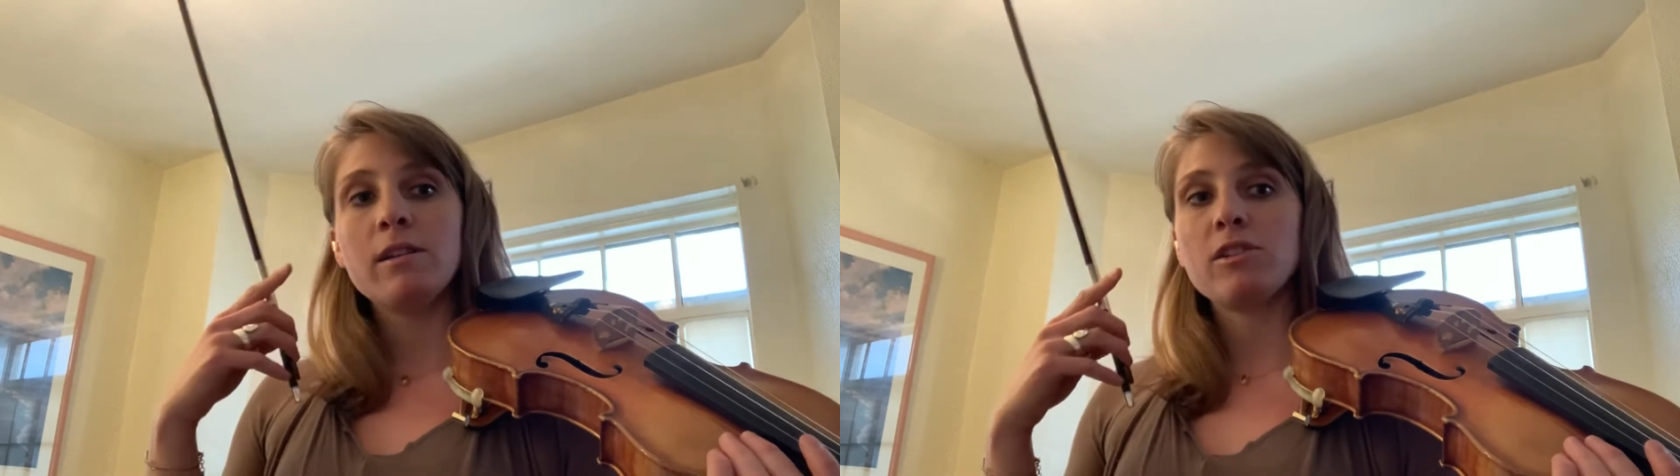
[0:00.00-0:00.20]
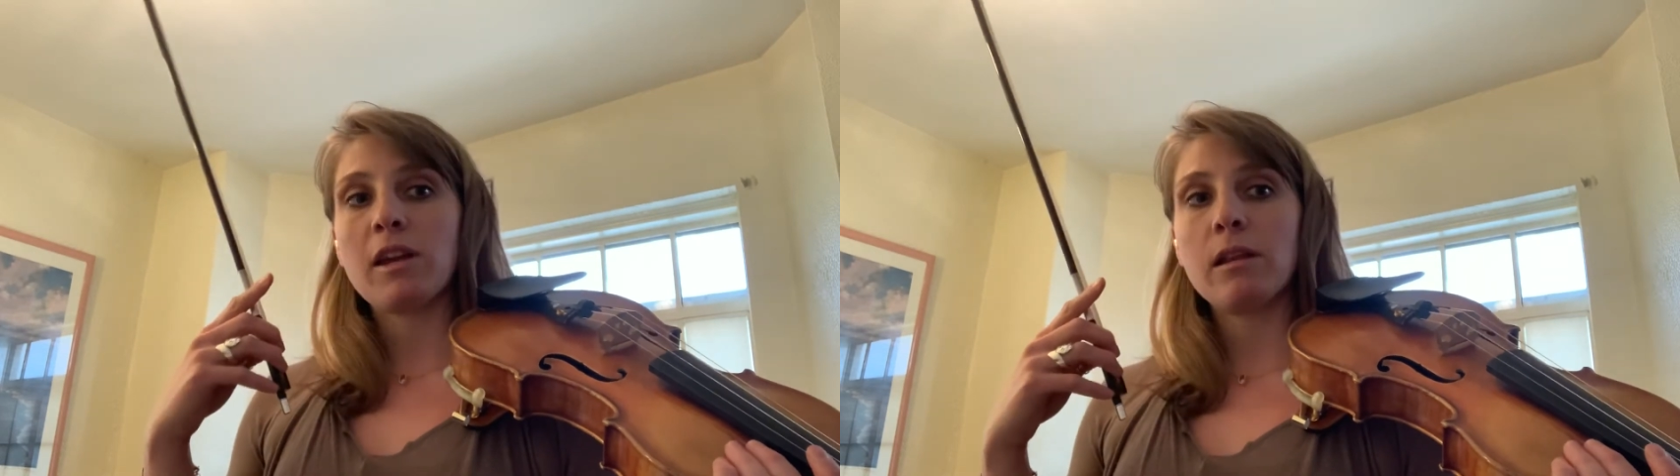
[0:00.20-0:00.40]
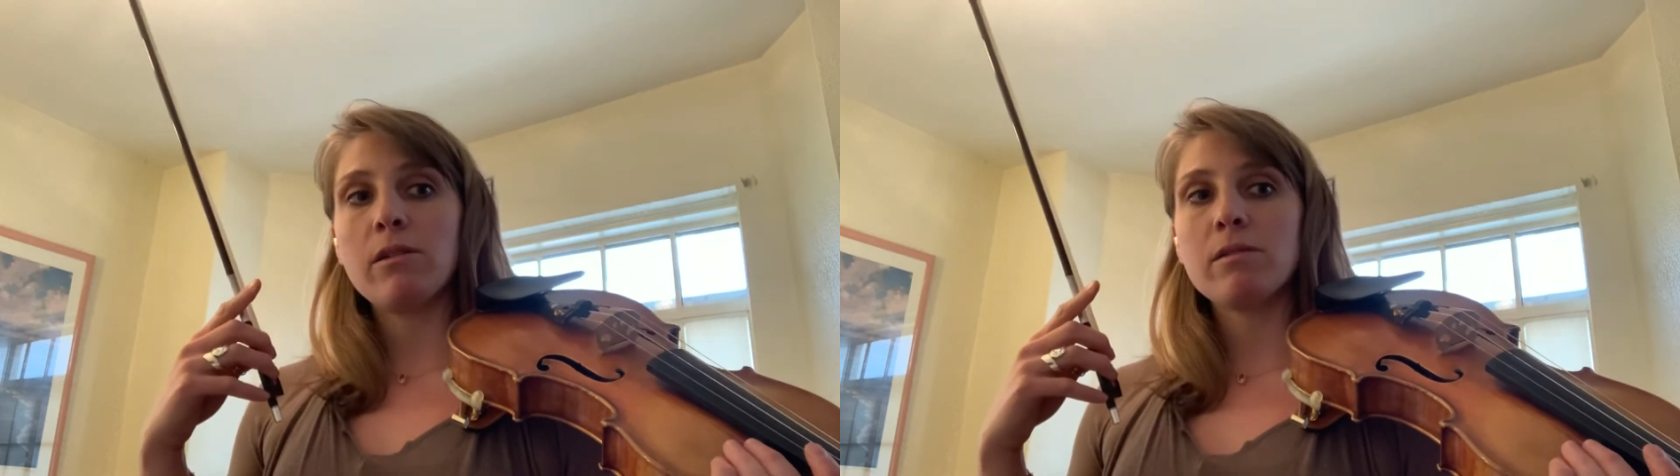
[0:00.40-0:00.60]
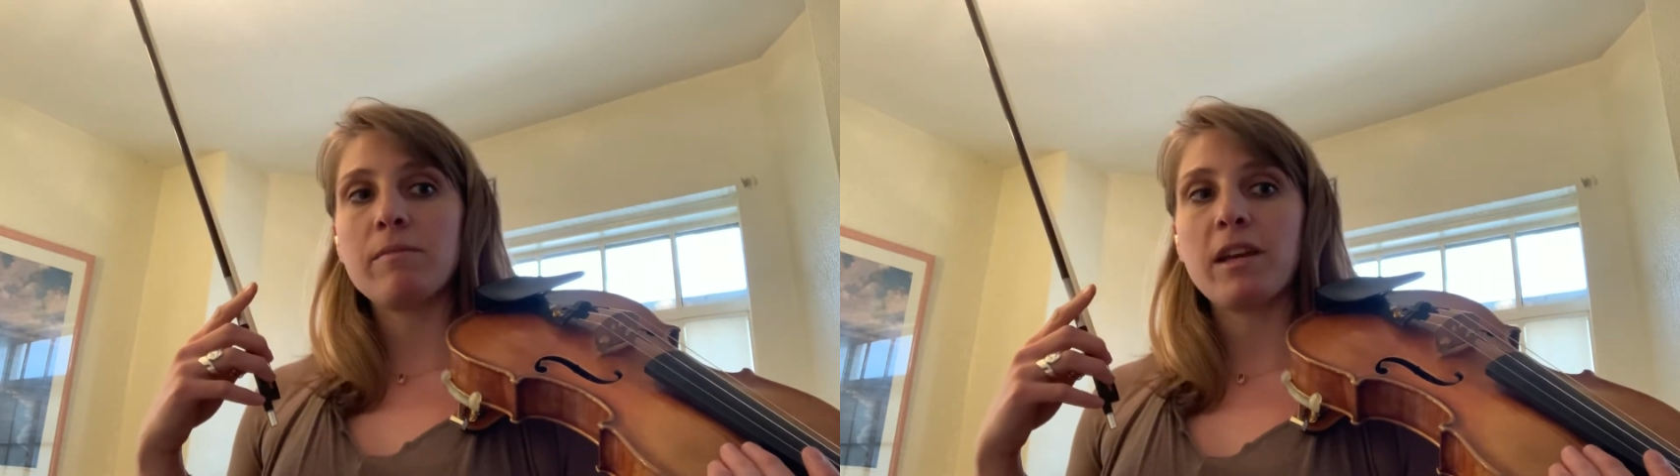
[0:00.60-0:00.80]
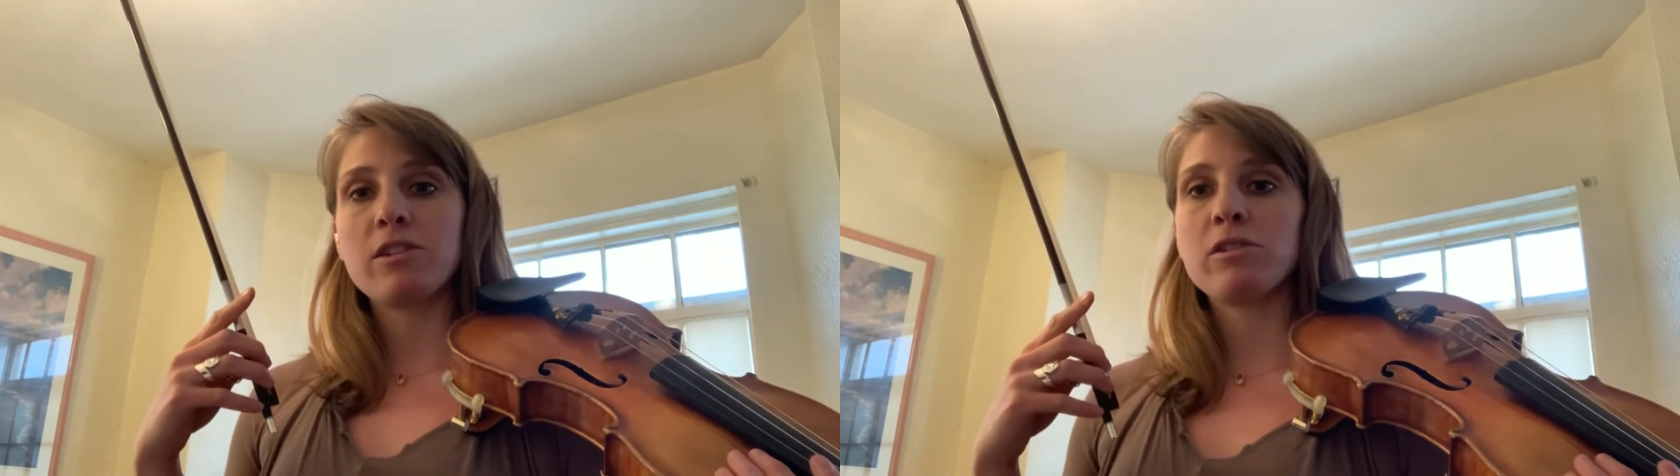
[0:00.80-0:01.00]
Cellos,
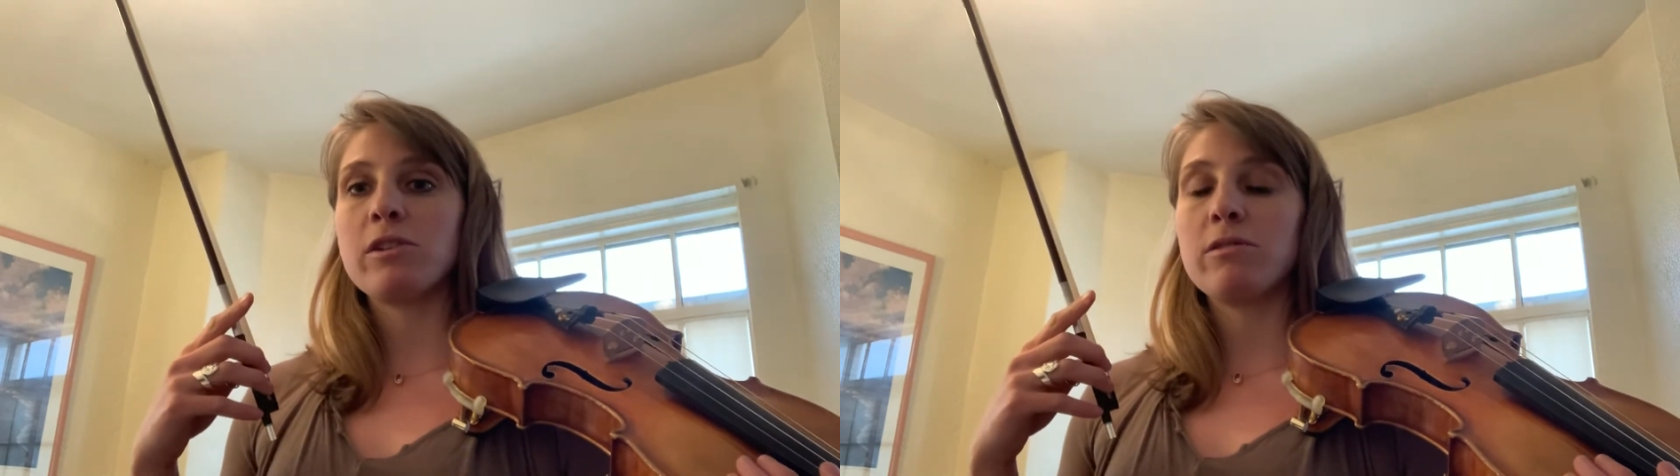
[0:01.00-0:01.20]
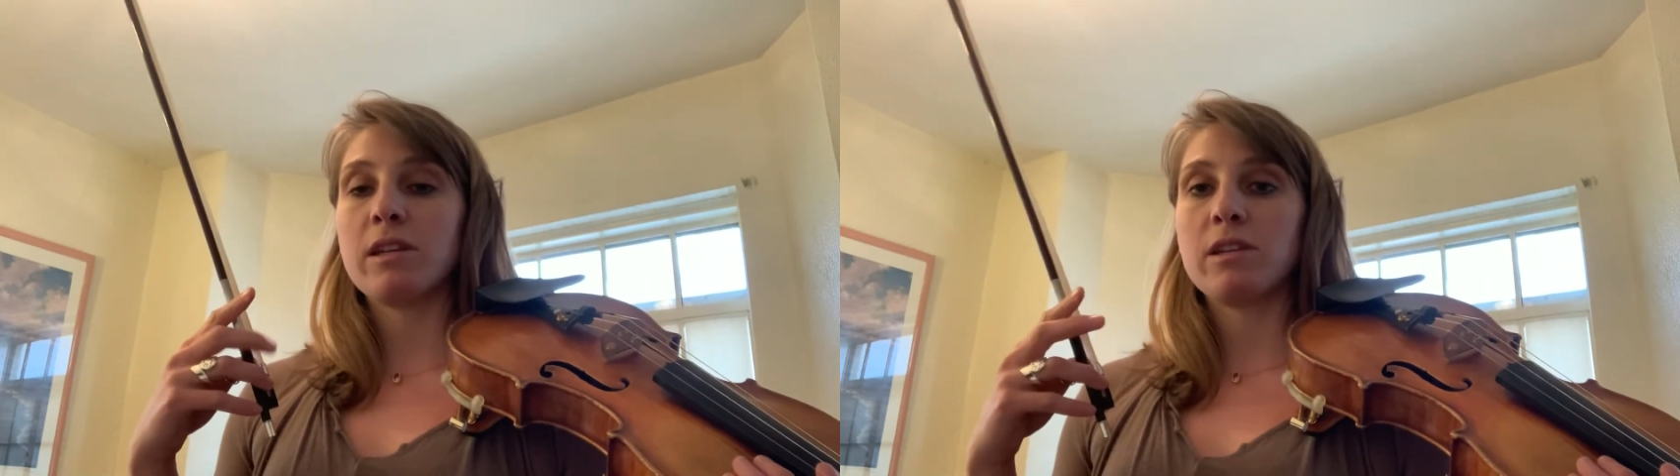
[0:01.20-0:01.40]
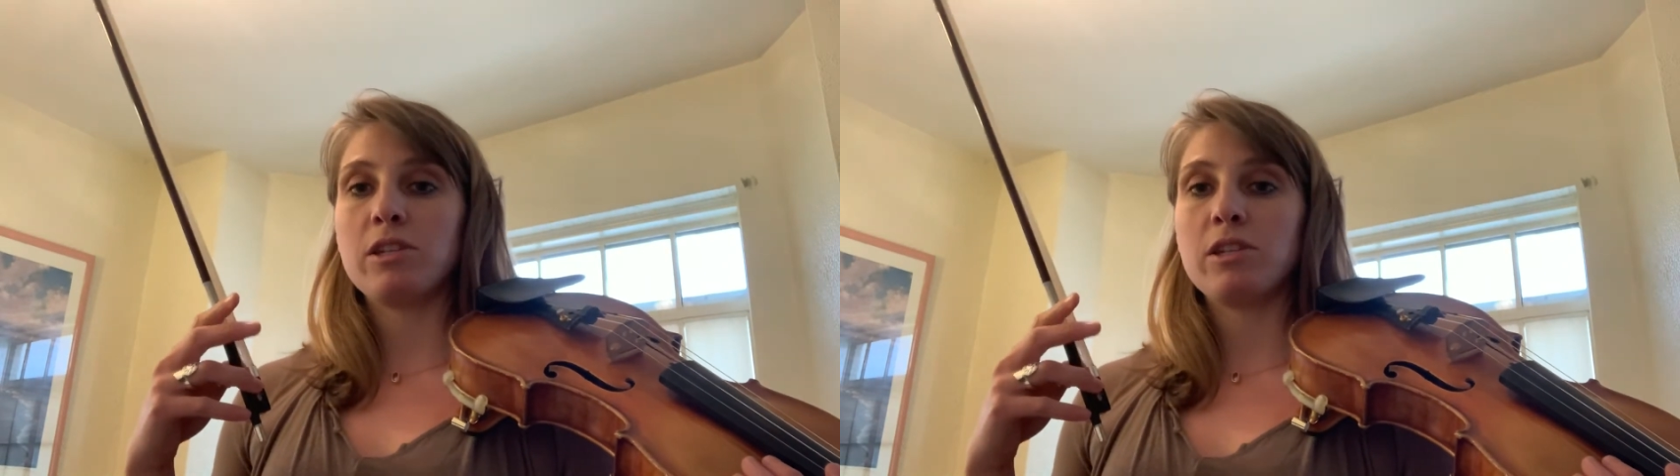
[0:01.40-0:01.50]
make sure you're using